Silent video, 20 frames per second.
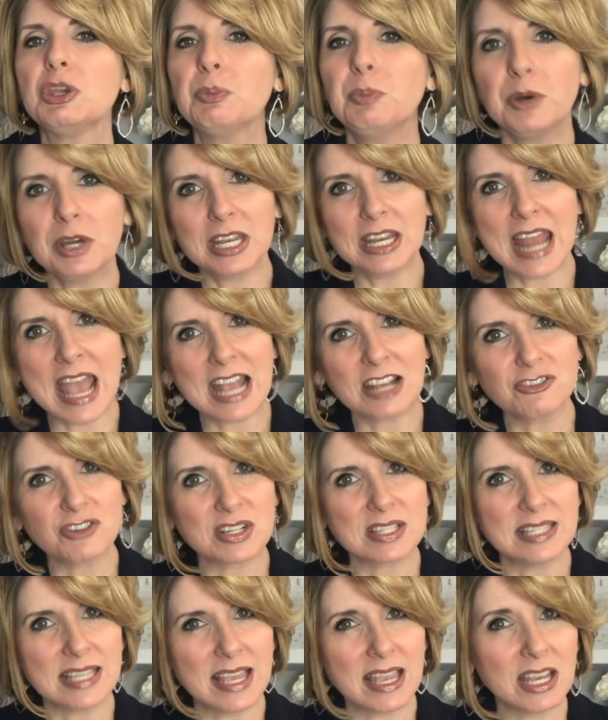you put an
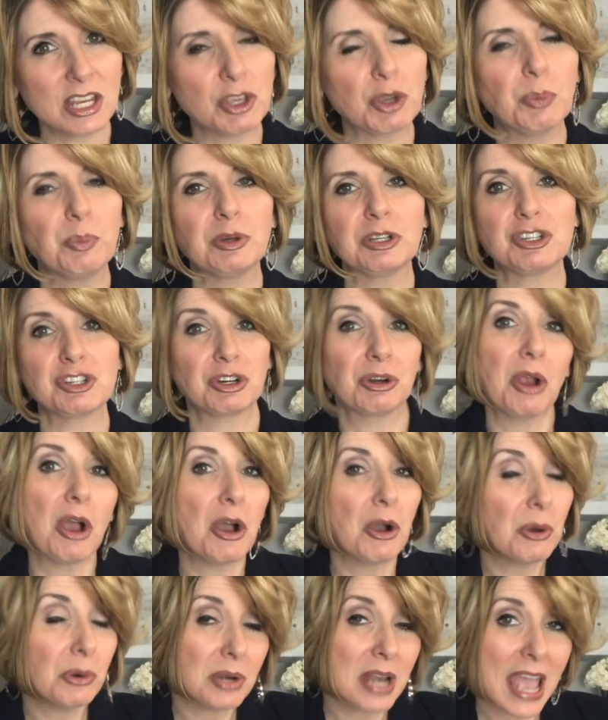address in, you'll put your
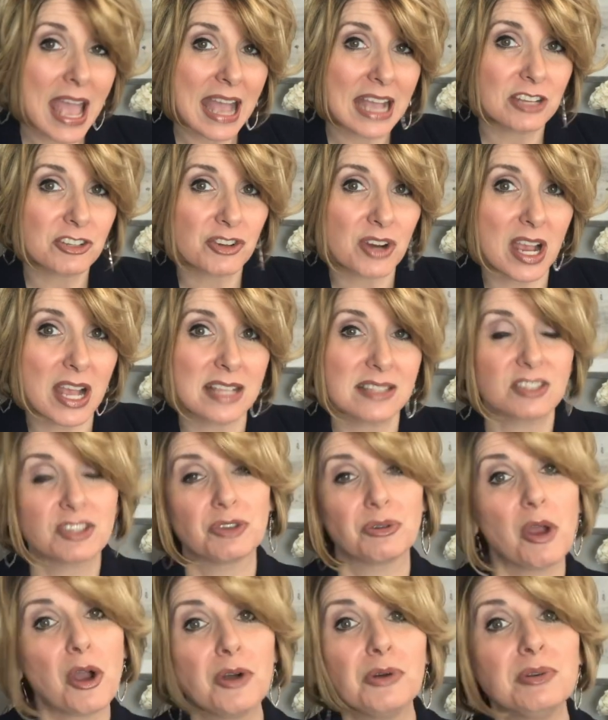own address,
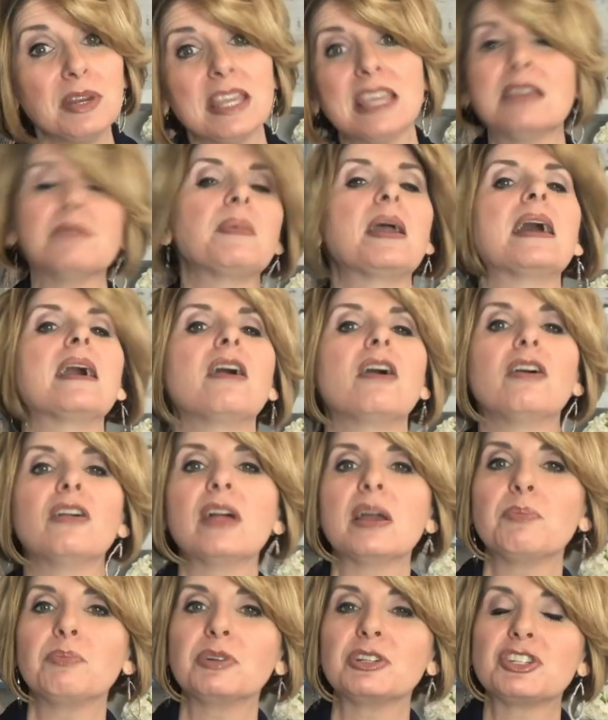your own email,
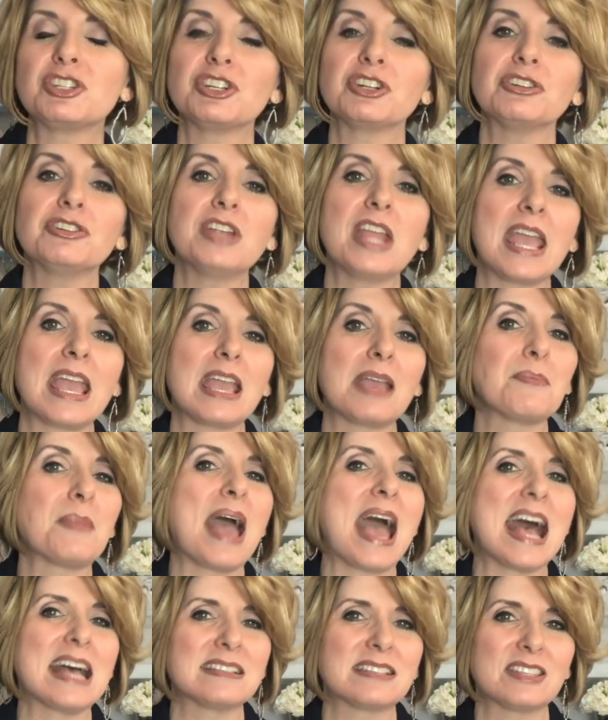and put your name
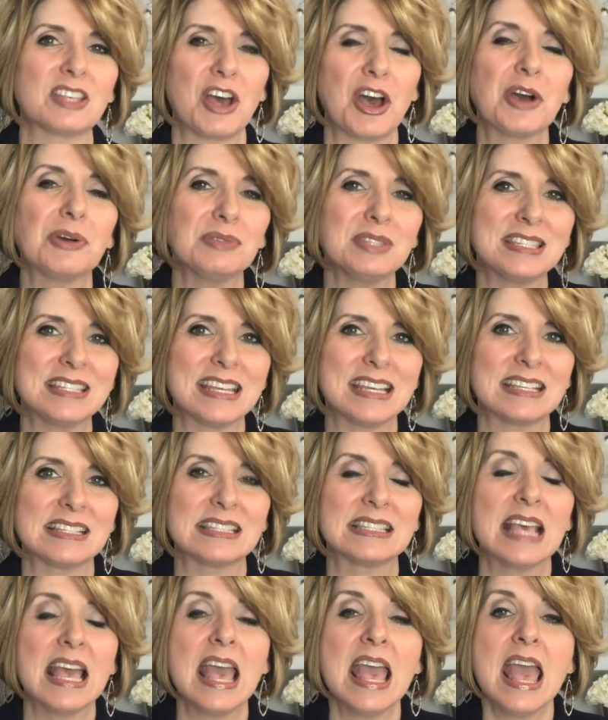as the
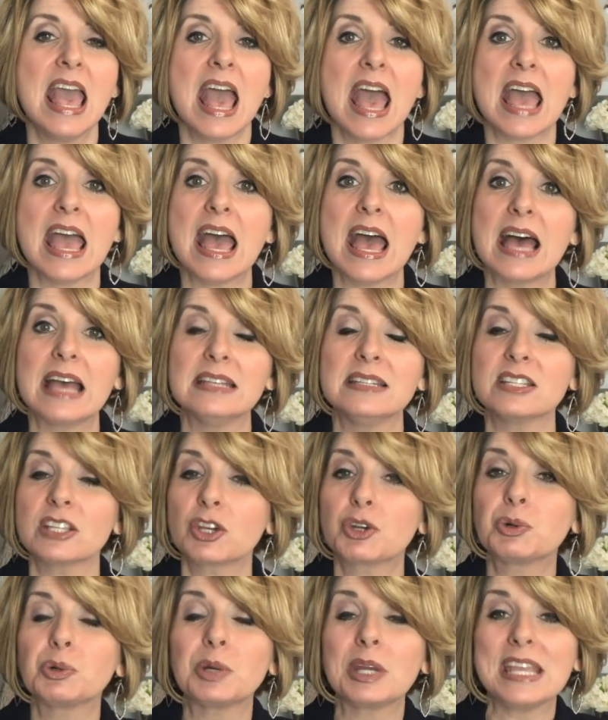hostess and
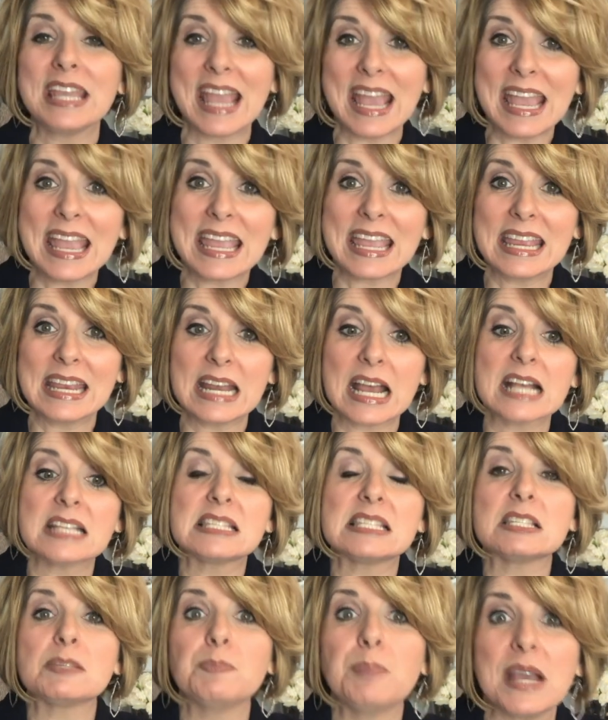create a
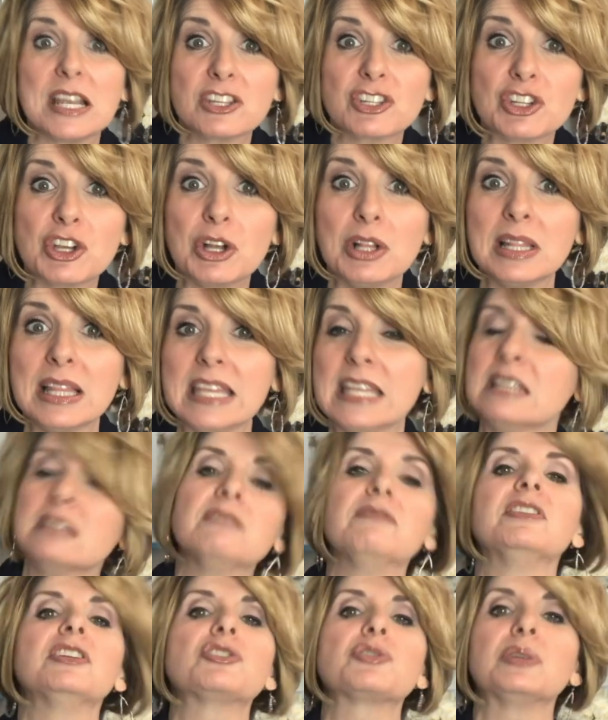special
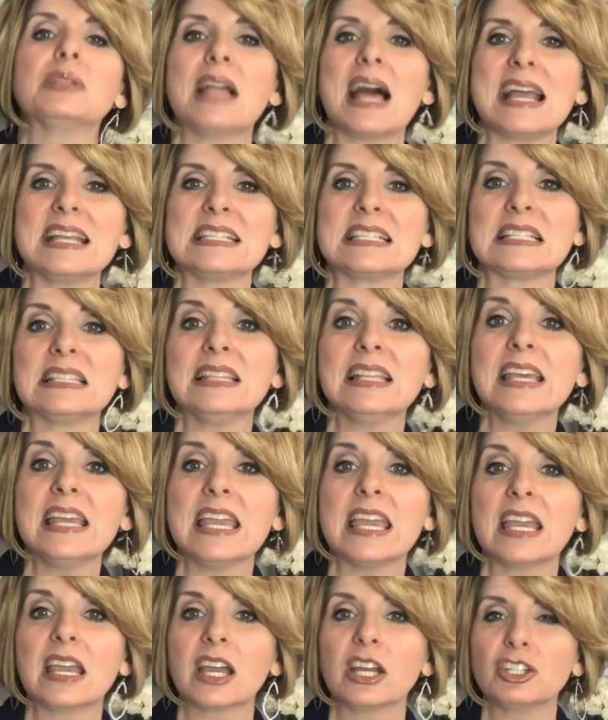individualized
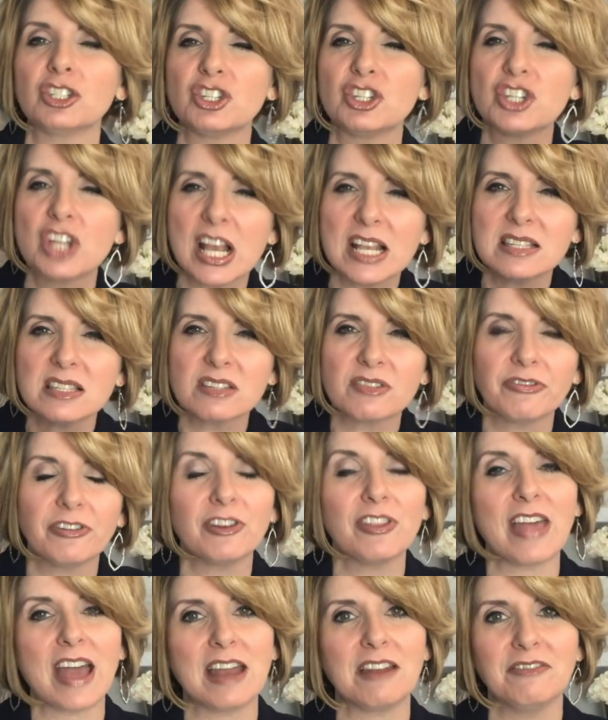link just
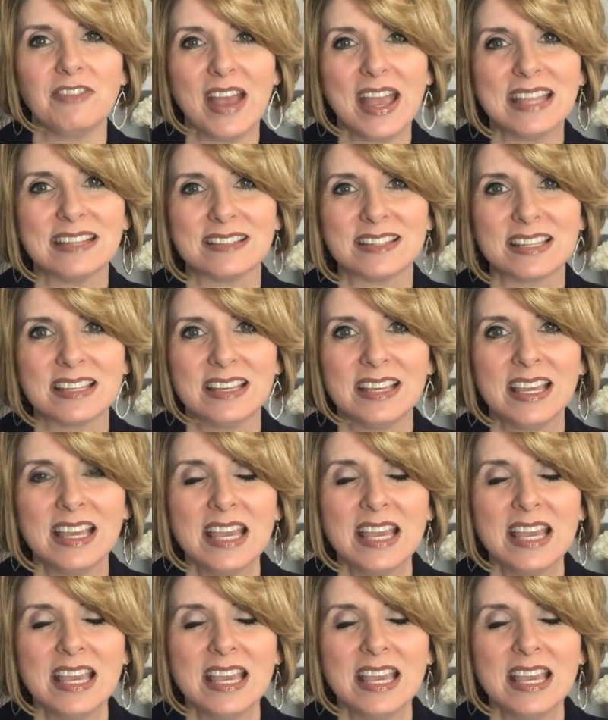for that event.